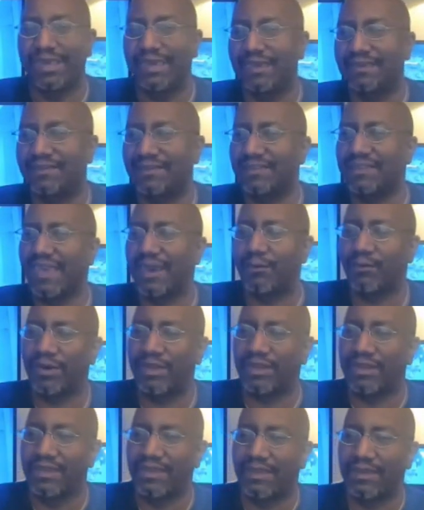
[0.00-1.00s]
Isn't that
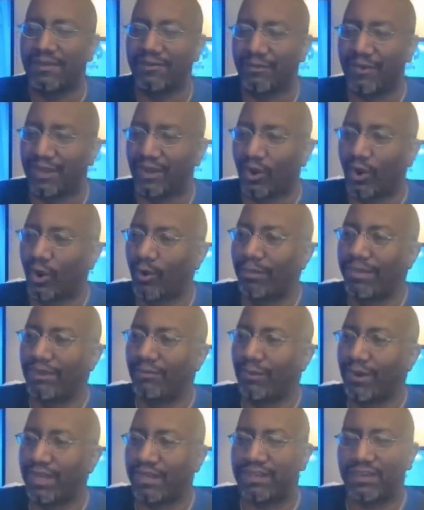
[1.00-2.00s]
what
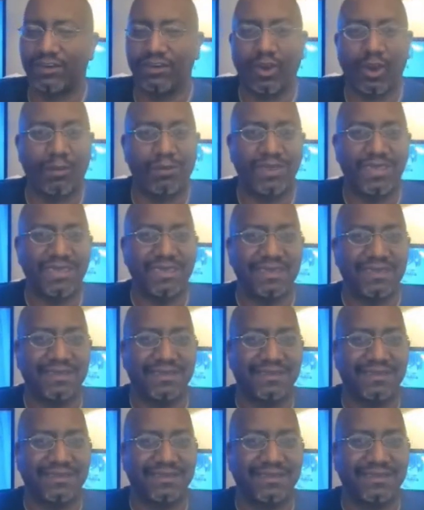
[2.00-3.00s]
Obi-Wan Kenobi
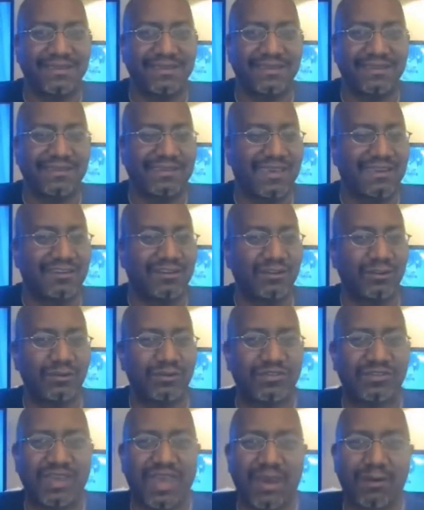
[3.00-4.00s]
said to Luke
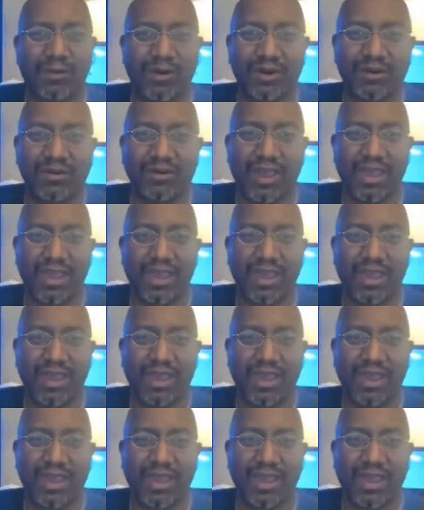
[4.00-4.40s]
Skywalker?